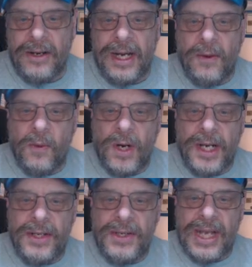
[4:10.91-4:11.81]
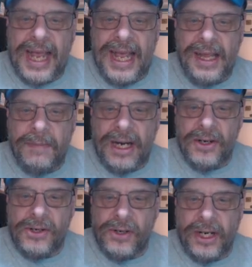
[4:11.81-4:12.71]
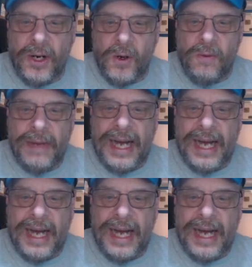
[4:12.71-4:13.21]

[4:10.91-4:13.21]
than it was, and the Bears are at home.